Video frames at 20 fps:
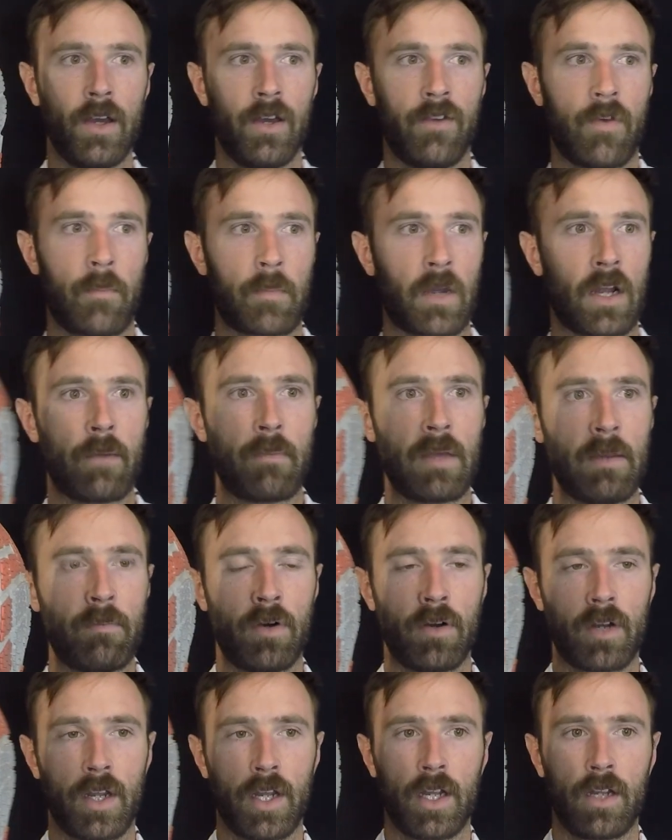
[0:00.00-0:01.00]
If I'm going to be
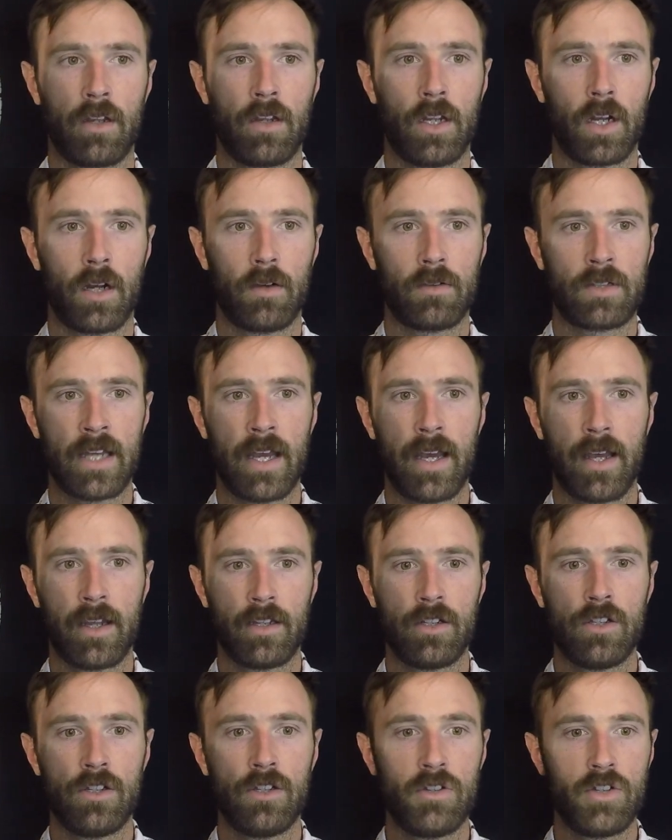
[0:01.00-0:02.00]
putting,
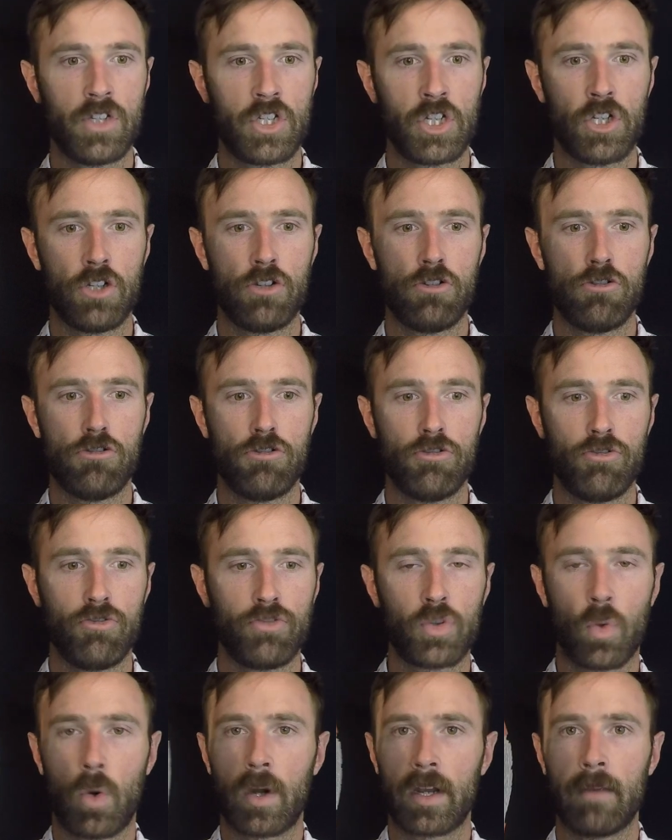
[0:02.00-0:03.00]
10
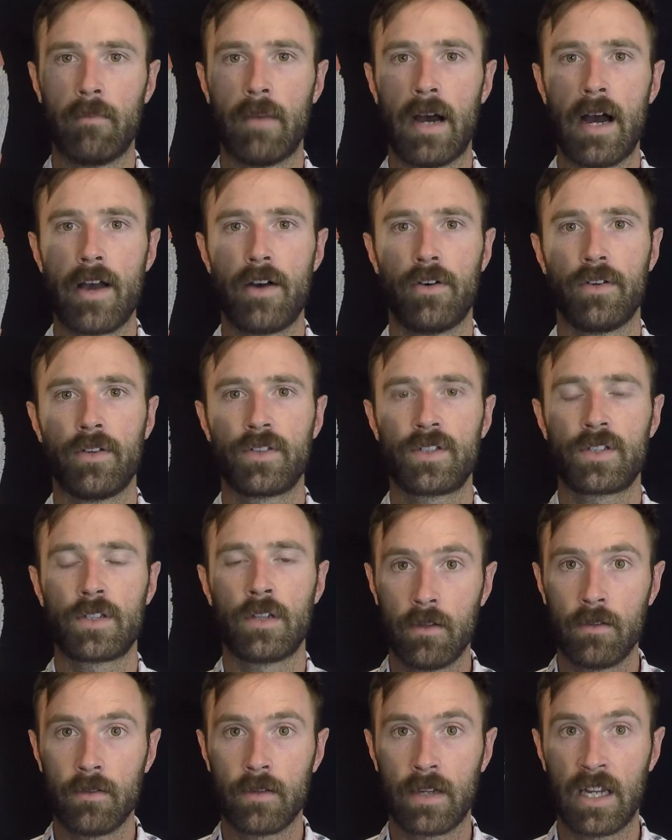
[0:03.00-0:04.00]
to 20 miles
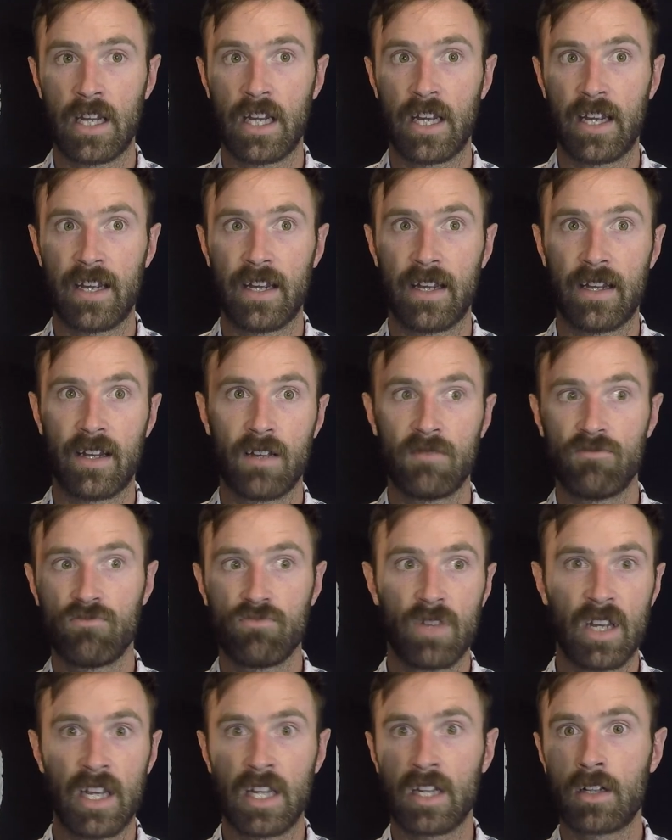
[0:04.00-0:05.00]
in
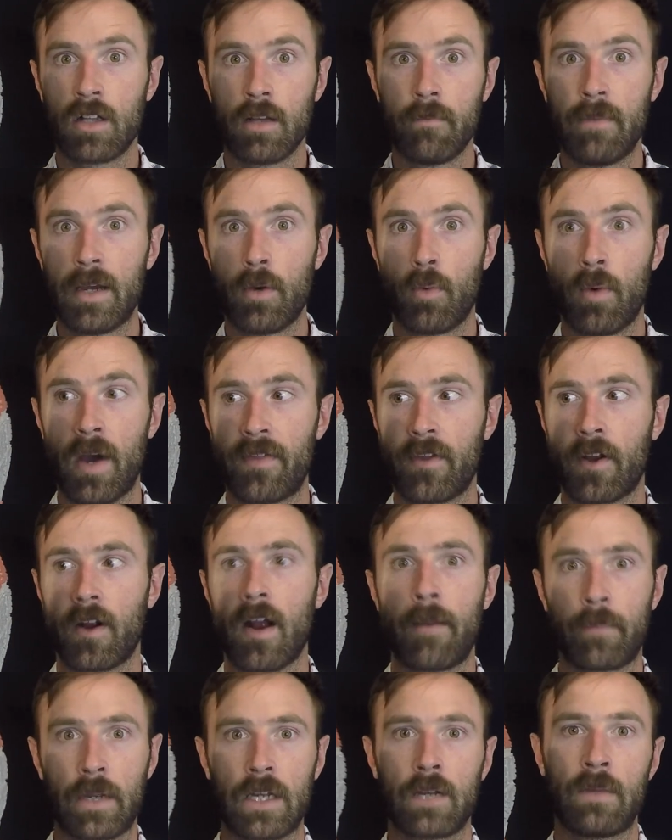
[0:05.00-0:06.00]
inclement
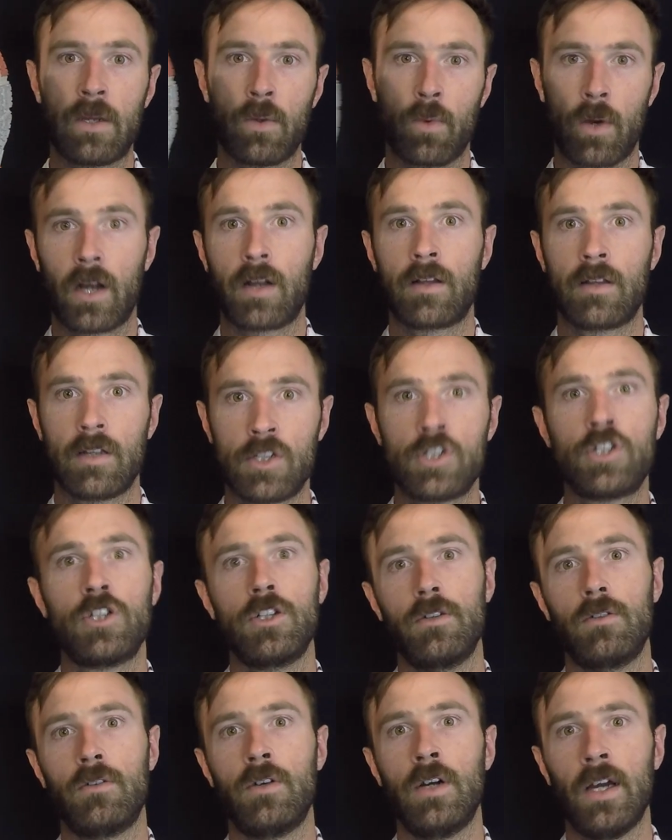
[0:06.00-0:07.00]
weather, I'm going to be wearing this
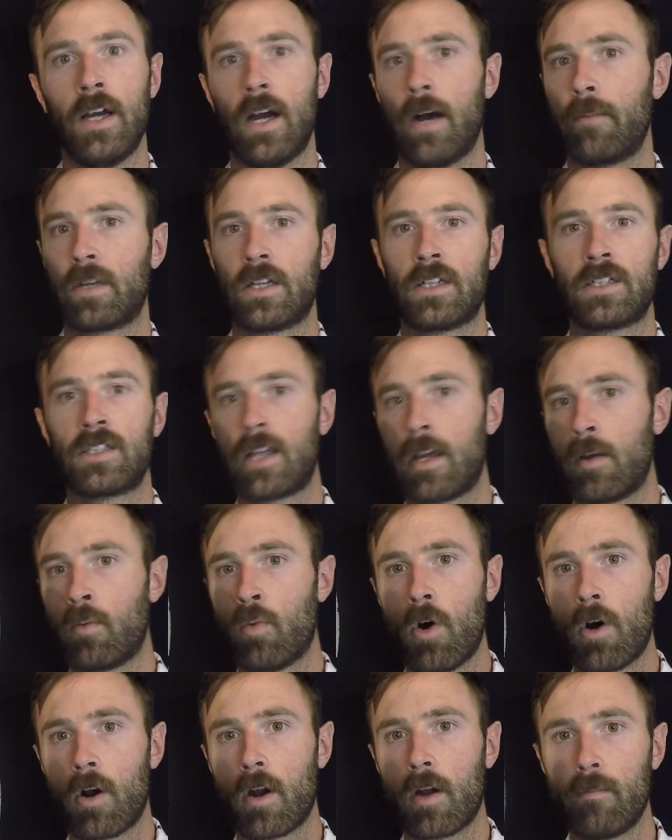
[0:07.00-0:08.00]
shoe. I'm going to stay
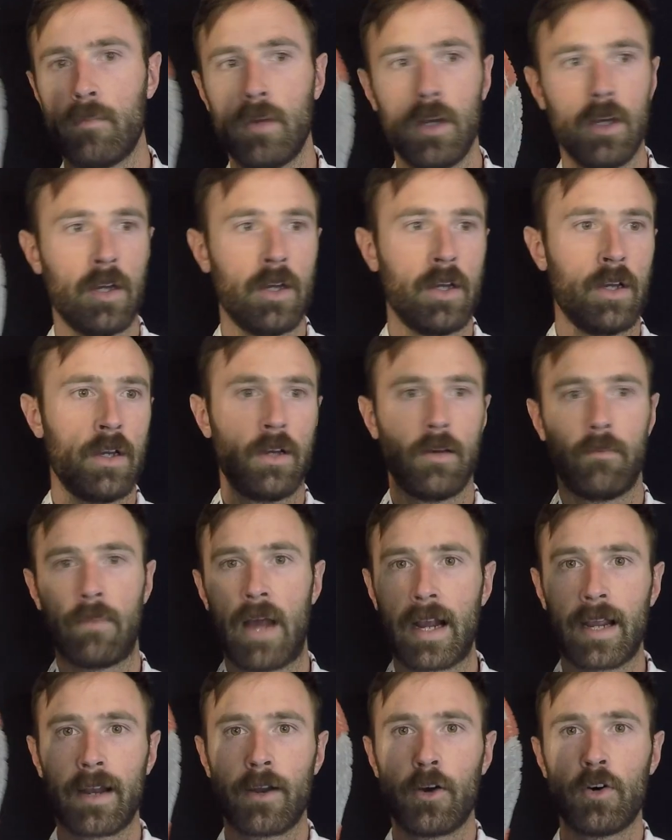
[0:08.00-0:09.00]
warm. I'm
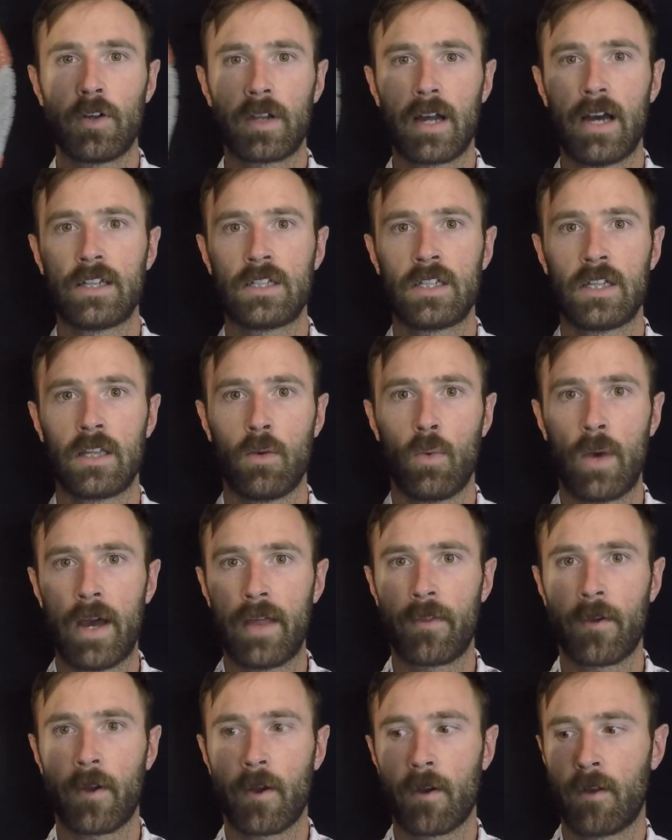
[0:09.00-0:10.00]
not going to hold on to the
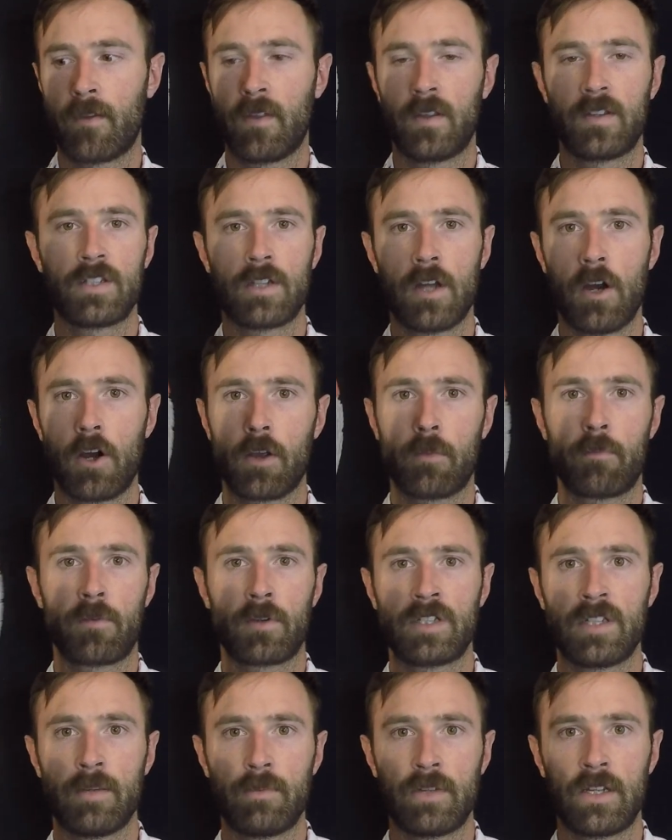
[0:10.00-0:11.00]
weather or the snow or the
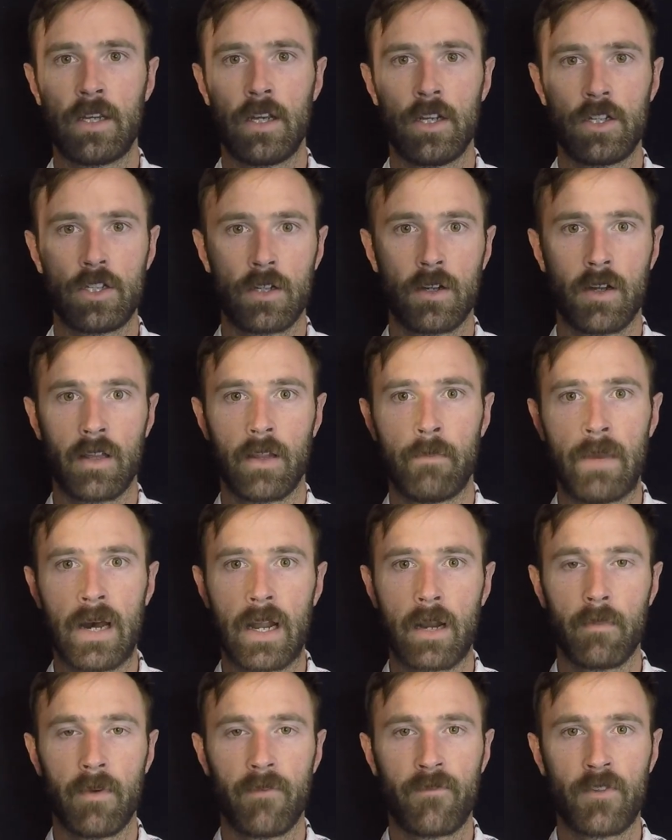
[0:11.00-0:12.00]
precipitation on the
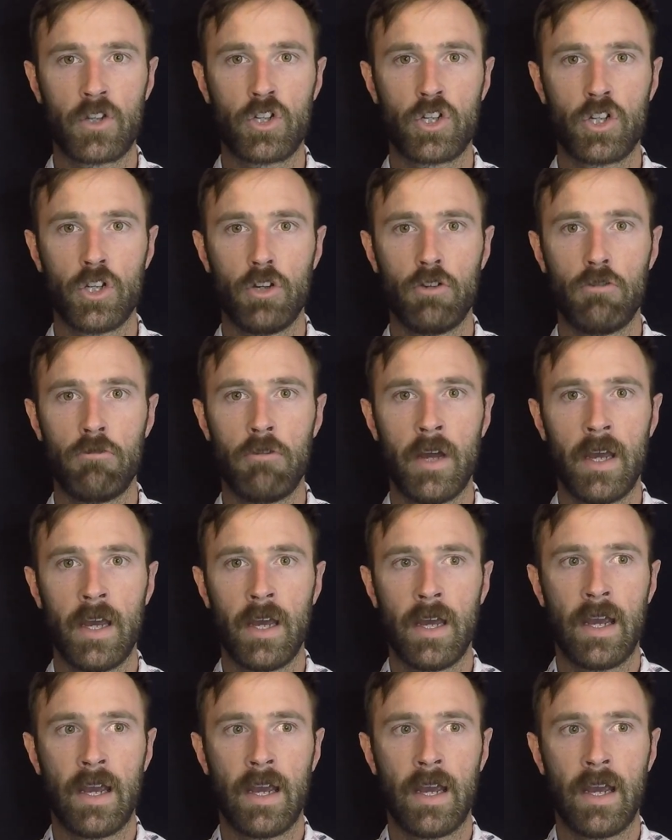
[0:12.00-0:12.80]
bottom of the shoe.